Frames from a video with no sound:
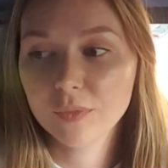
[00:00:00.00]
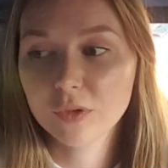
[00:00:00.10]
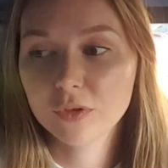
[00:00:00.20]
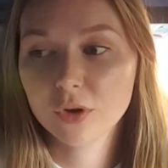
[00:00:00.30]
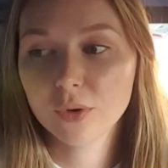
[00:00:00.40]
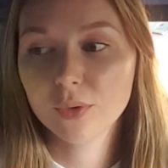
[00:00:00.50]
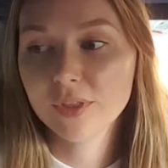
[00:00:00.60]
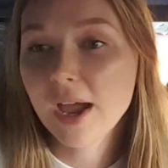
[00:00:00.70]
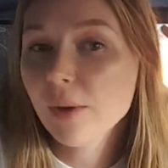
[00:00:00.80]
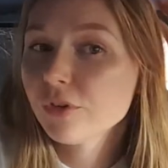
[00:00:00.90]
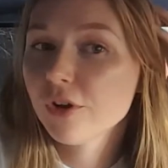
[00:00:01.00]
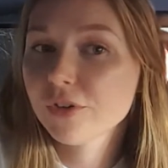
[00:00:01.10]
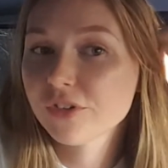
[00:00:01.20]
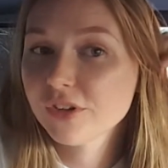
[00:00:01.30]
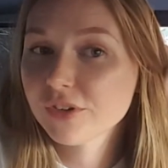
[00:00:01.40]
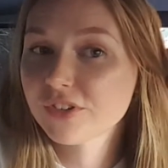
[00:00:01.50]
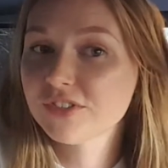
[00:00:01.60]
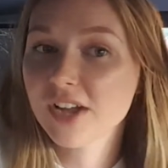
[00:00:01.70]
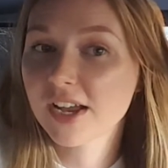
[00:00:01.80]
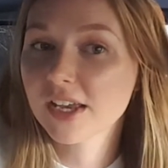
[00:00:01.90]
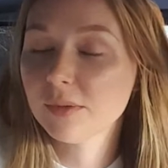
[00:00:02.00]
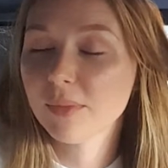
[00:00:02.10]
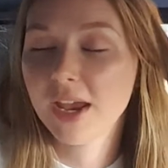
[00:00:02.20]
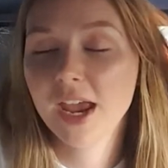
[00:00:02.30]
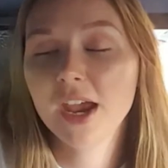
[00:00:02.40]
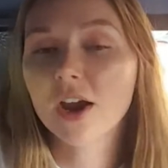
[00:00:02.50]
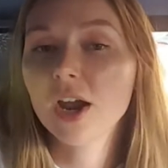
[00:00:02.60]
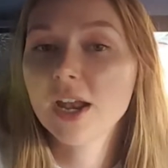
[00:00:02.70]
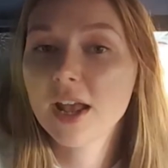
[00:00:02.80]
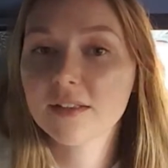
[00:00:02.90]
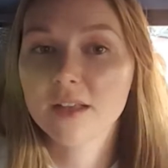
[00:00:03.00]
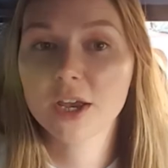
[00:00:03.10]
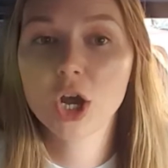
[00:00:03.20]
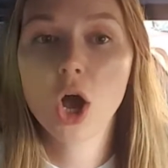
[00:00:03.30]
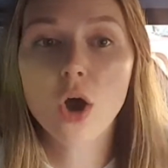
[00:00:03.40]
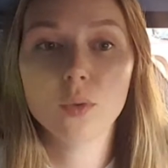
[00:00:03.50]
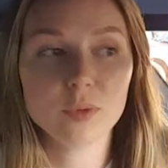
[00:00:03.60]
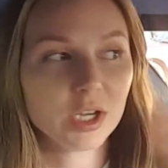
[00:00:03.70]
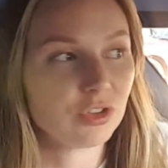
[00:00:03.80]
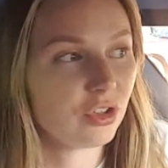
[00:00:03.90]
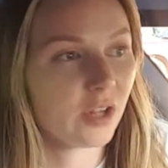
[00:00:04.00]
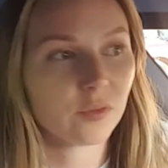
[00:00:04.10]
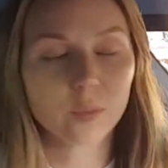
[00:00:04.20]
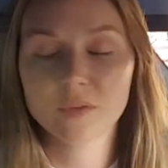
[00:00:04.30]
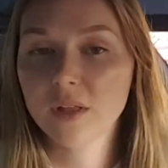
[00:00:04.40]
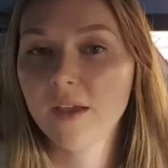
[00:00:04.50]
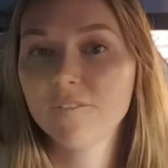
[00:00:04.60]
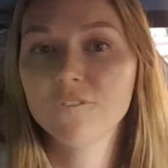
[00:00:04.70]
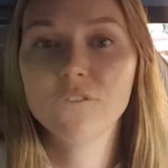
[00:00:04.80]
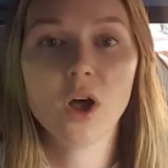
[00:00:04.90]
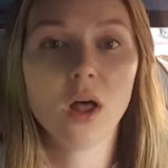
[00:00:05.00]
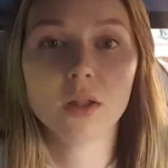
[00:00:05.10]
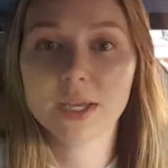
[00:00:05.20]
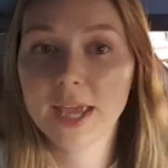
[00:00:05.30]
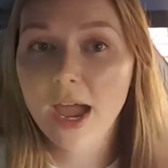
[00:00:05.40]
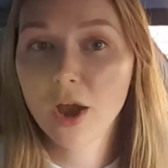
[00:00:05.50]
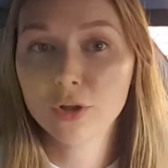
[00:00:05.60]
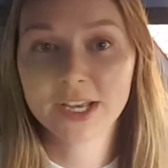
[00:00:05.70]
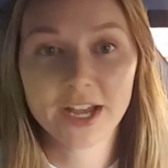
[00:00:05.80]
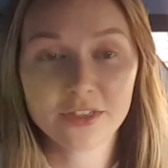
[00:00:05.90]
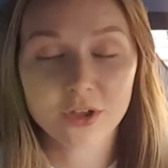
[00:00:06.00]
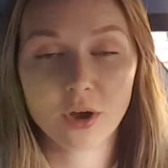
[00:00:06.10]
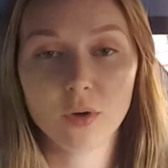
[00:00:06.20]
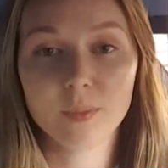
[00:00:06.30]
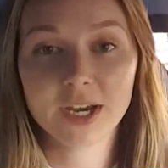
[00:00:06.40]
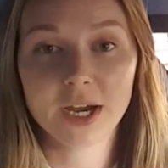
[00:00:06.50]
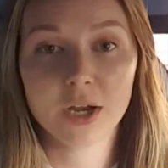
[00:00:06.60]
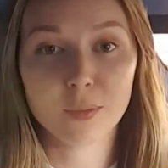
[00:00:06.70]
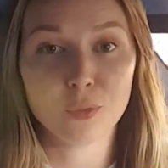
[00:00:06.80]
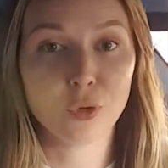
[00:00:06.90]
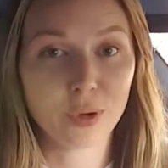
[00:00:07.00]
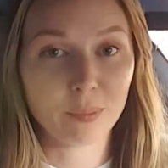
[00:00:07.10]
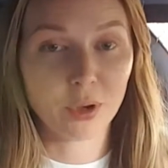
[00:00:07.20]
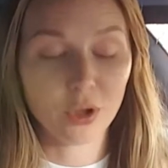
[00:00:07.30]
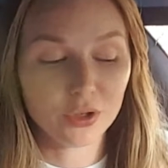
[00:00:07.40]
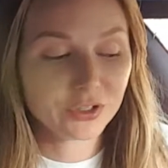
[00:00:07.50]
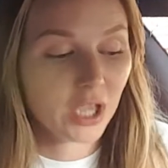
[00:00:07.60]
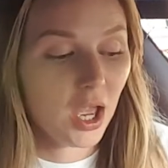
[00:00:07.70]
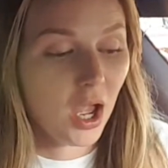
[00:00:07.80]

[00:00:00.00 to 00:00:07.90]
So that was all still stuck in my hair. And as I combed, it just was like falling out. Like I thought, oh my God, I'm going bald.